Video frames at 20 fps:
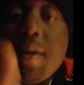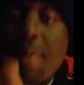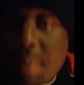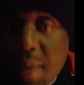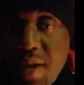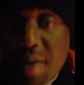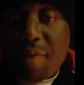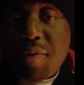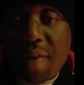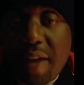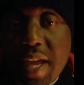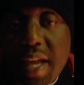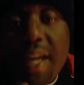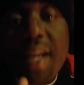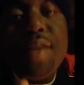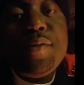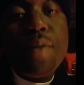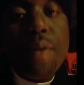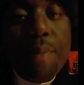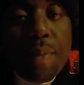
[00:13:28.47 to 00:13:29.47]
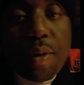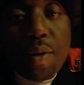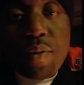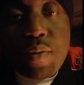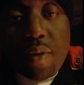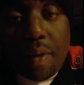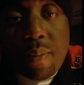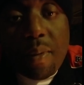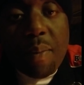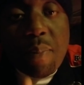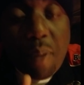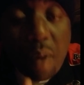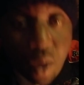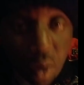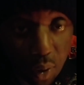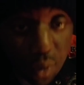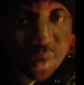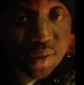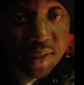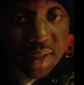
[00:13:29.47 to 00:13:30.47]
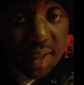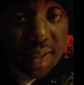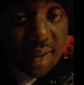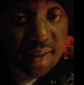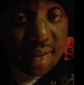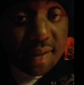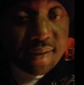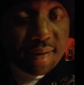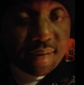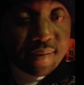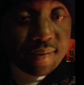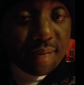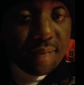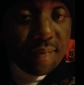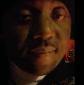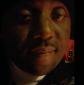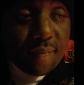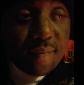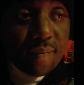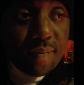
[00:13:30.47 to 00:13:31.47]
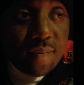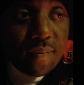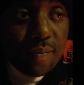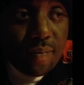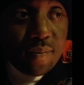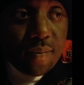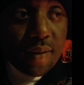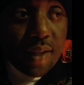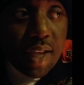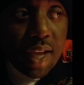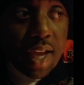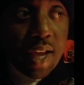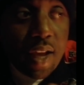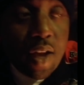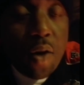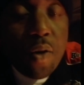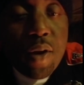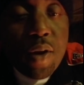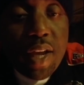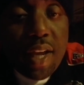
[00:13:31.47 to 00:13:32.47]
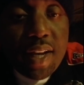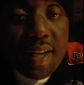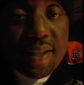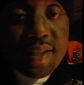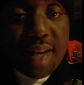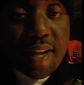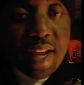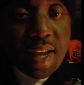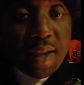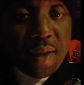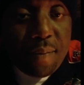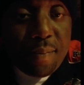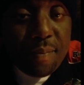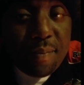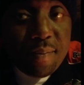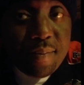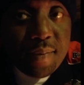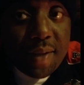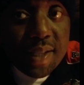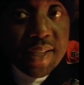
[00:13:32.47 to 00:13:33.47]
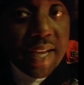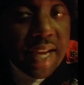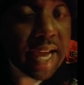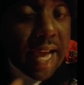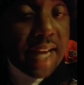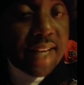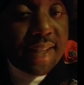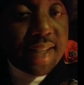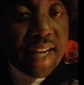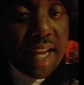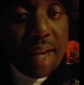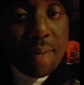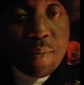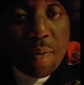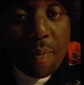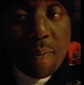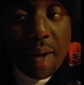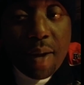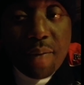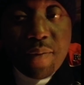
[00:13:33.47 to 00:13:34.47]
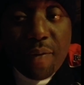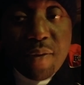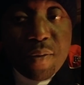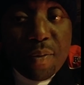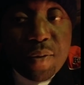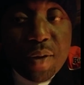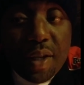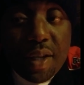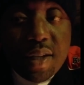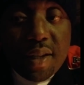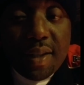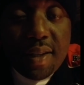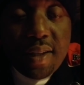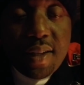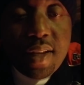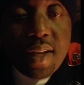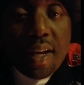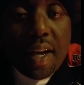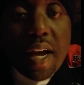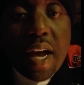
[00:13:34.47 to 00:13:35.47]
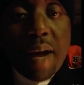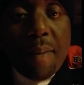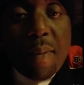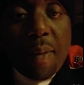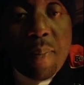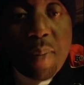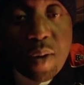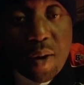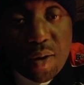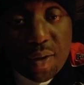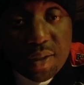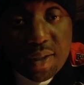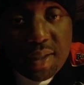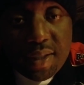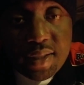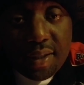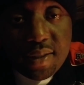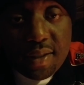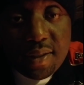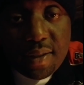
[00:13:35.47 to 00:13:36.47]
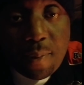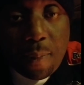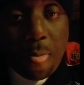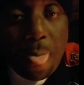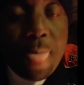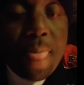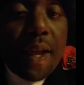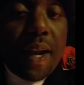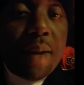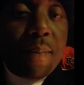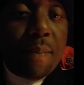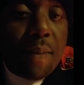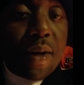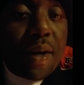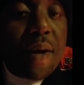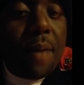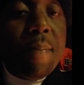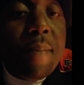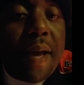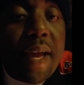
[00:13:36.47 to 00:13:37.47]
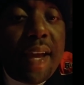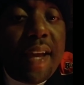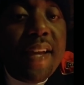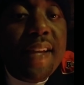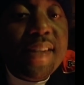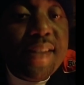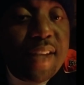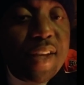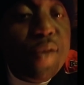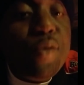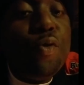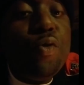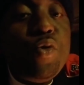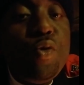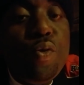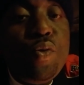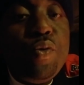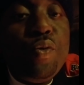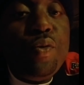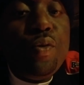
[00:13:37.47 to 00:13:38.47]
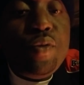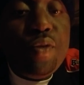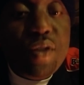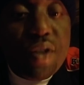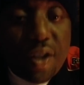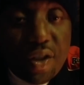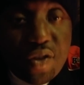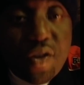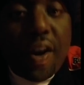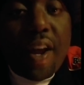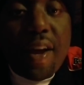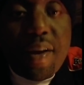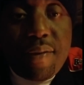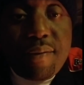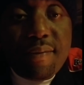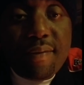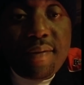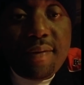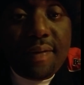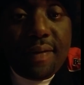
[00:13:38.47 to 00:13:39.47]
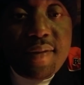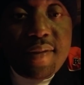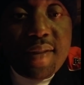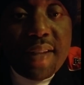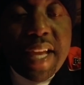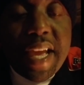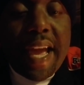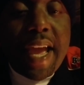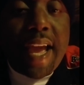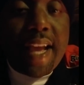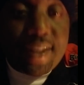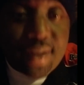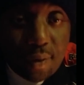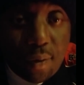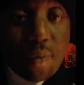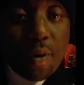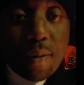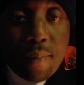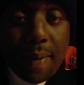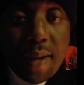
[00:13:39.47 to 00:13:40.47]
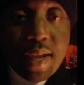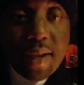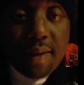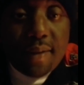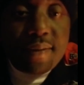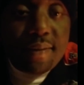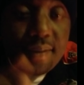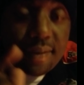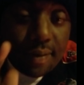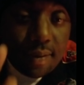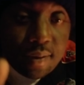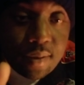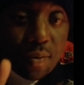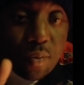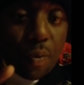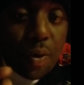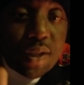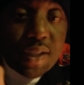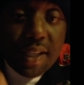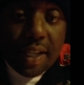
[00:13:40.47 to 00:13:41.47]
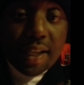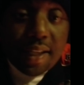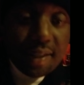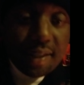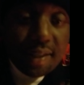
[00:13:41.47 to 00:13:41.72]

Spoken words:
Matter of fact, here's what I'm going to do. I'm going to pause this and go get his name, because I got his name on my phone here. I'm going to pause it, and I'm going to come back and tell you who to draft as the quarterback. 1 second.